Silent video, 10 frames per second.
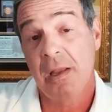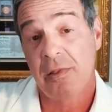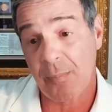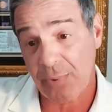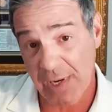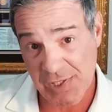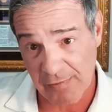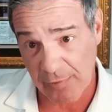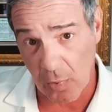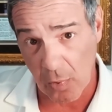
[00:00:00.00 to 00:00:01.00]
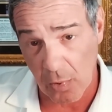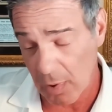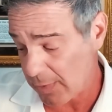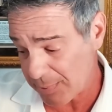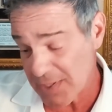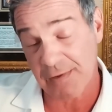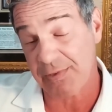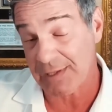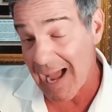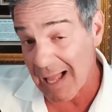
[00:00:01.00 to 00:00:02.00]
the price of gold or the price of the
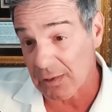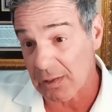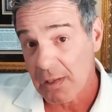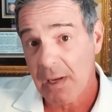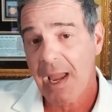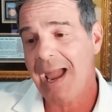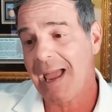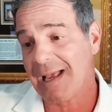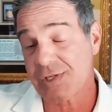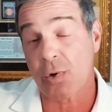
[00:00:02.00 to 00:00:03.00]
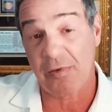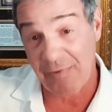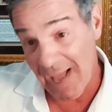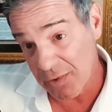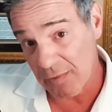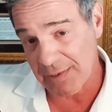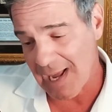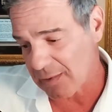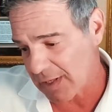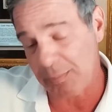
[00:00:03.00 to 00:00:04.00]
dollar or the value of the
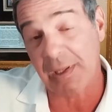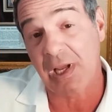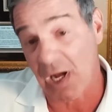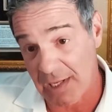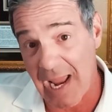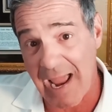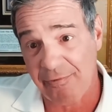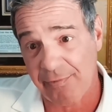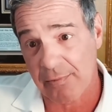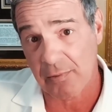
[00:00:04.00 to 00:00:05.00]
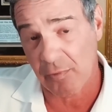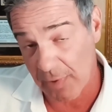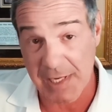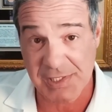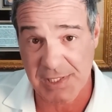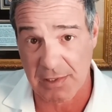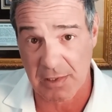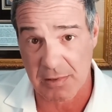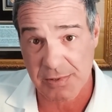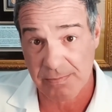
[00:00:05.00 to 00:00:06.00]
dollar has been cut in half over the last 10
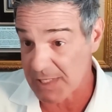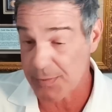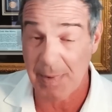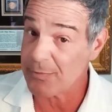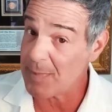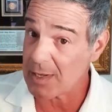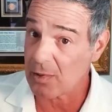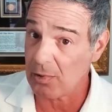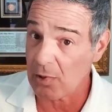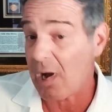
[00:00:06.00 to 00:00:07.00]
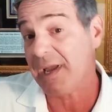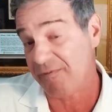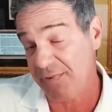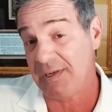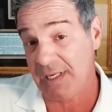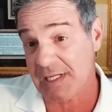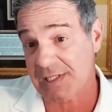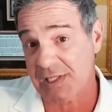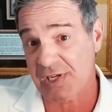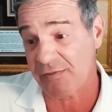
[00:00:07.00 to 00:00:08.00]
years. That's mathematical law, if indeed it's
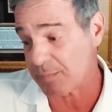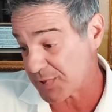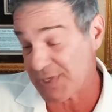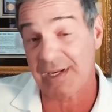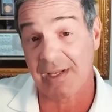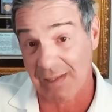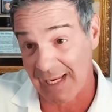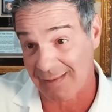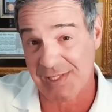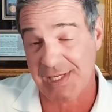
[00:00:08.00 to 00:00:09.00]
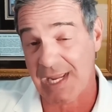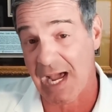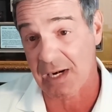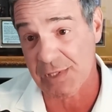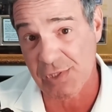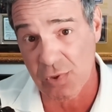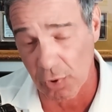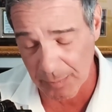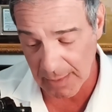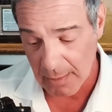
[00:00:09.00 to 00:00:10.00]
at 7%, like this economist
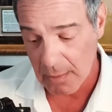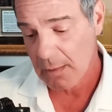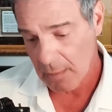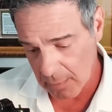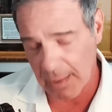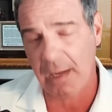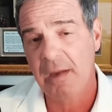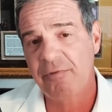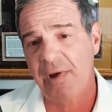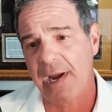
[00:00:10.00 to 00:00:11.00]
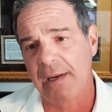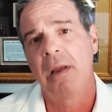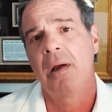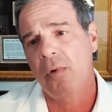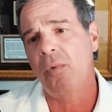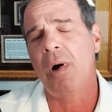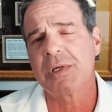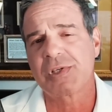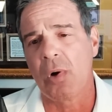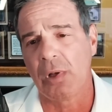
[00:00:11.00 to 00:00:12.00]
told me. Okay, fine. Well, what
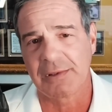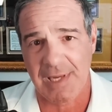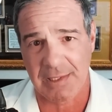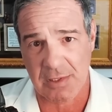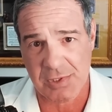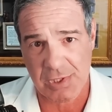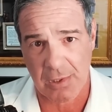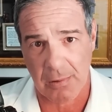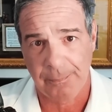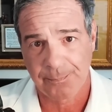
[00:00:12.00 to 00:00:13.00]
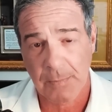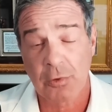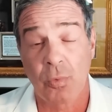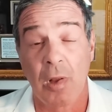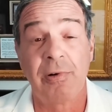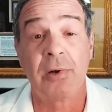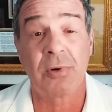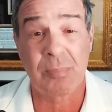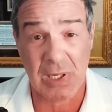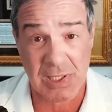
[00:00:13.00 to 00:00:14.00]
was gold 10 years ago?
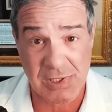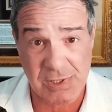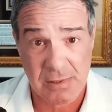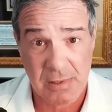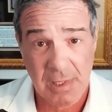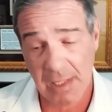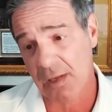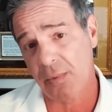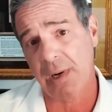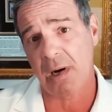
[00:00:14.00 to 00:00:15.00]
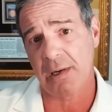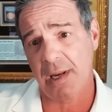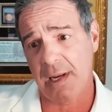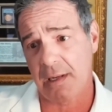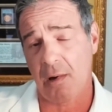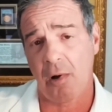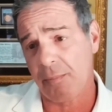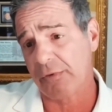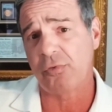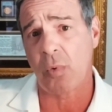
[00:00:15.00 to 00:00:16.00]
$1,200. And here we are today at
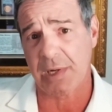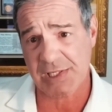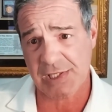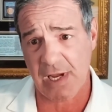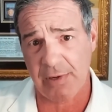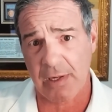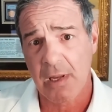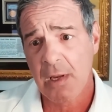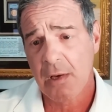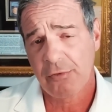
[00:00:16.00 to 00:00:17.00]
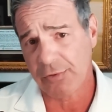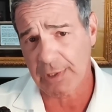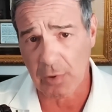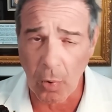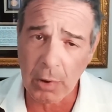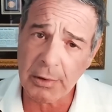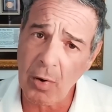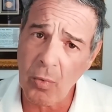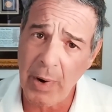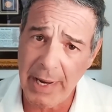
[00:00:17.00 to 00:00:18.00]
almost 27. So did gold go
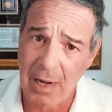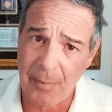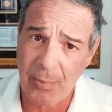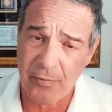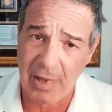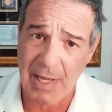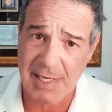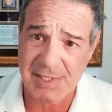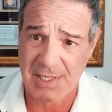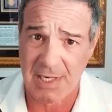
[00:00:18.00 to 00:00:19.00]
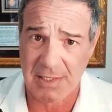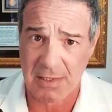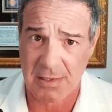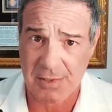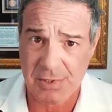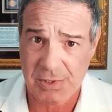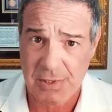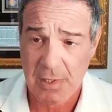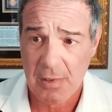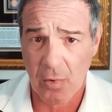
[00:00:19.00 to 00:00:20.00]
way up over the last 10 years,
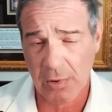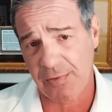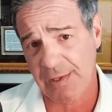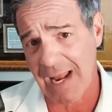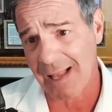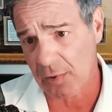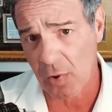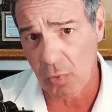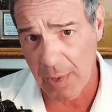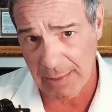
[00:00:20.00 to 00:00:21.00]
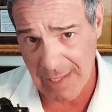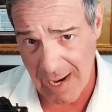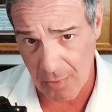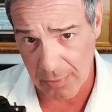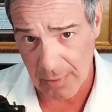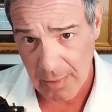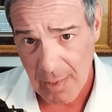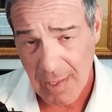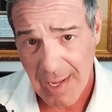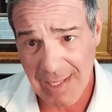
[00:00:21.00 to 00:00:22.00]
or did the dollar go way down?
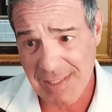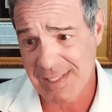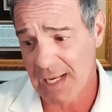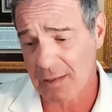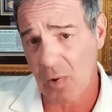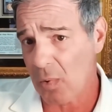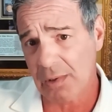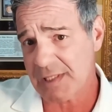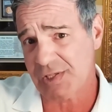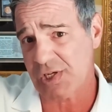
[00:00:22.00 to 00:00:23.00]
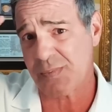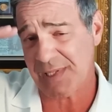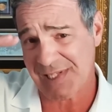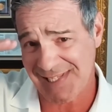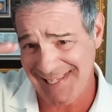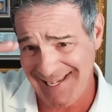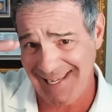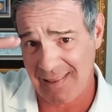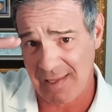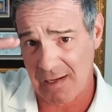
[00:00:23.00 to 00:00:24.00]
And it's that gold has just been
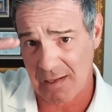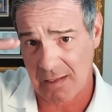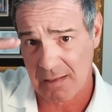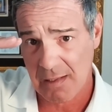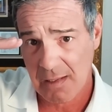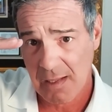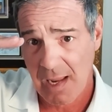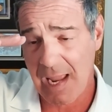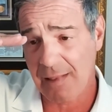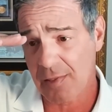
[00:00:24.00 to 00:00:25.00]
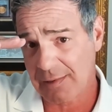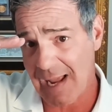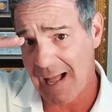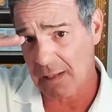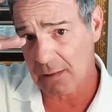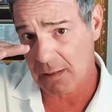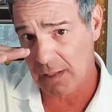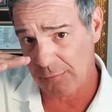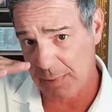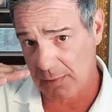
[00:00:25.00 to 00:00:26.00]
sitting there, and the dollar
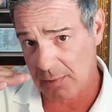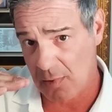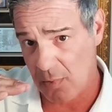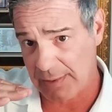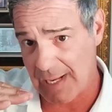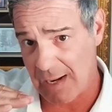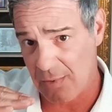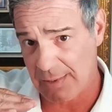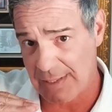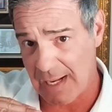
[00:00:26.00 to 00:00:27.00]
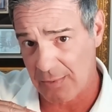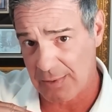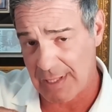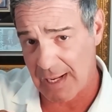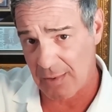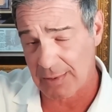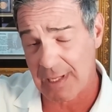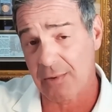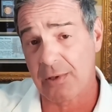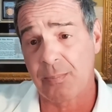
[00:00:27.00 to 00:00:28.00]
has been going down and down and down and
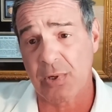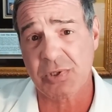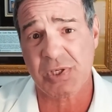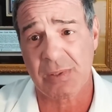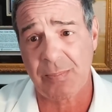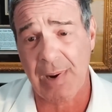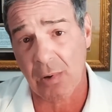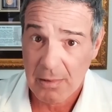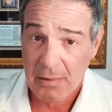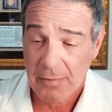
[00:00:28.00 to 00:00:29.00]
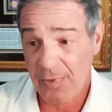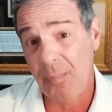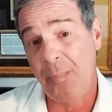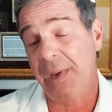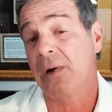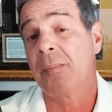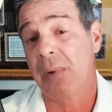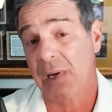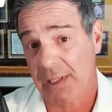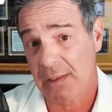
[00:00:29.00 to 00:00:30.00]
down in purchasing power. The bigger
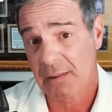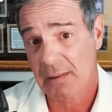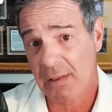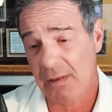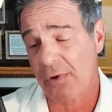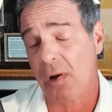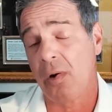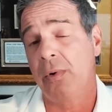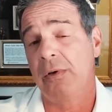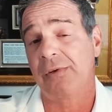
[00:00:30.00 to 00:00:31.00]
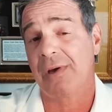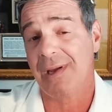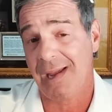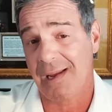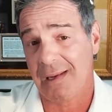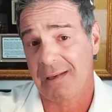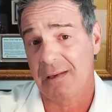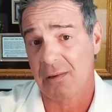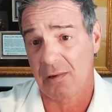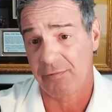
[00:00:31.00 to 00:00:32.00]
money is always ahead
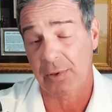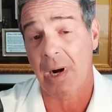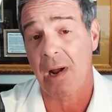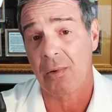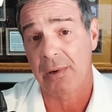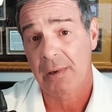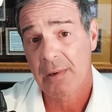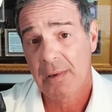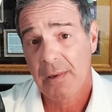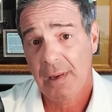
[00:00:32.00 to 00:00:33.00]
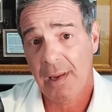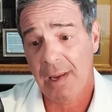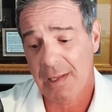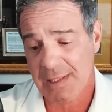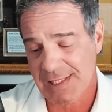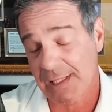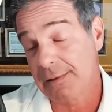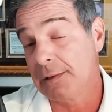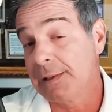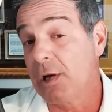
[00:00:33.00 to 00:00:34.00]
of the crowd. And it's like
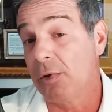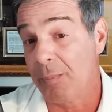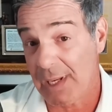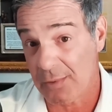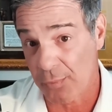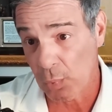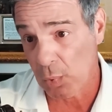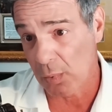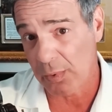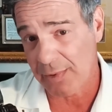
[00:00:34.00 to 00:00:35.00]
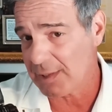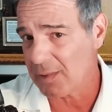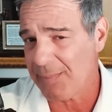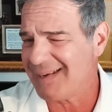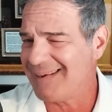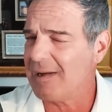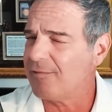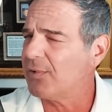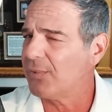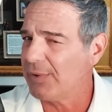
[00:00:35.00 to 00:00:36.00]
the little man rule, where the little man
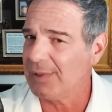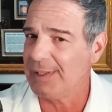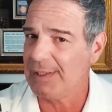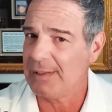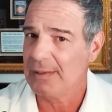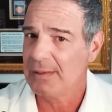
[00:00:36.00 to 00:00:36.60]
never really